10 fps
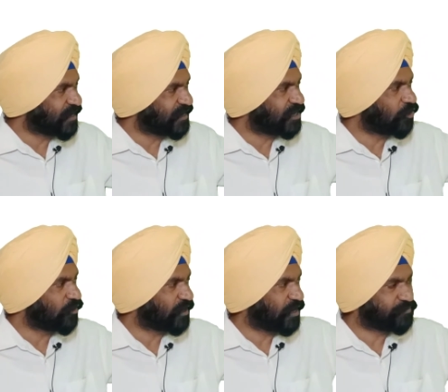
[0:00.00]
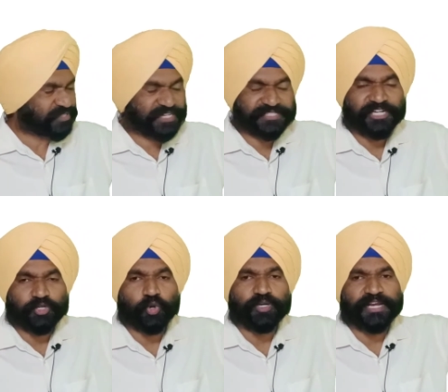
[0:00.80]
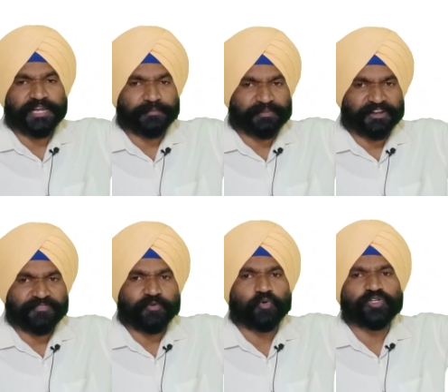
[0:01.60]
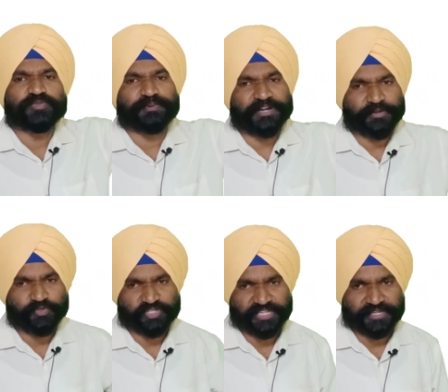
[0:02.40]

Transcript: kilograms is the total number of goods produced here.